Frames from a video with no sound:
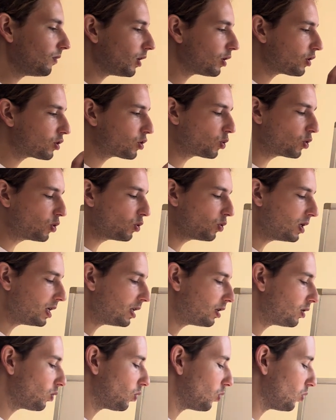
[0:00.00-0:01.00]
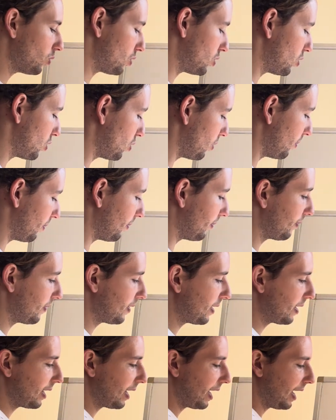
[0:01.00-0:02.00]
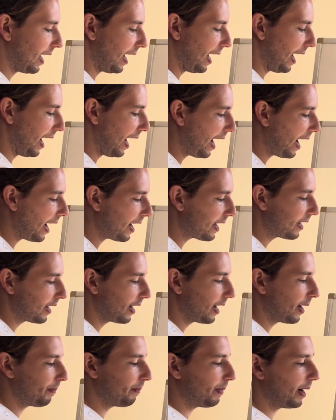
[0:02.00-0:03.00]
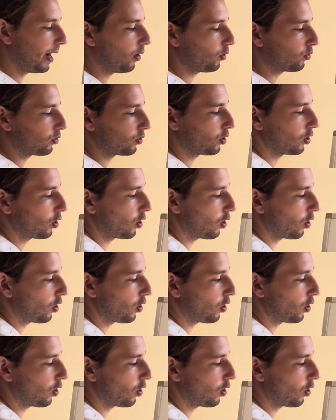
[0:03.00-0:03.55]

So you need to consume a high amount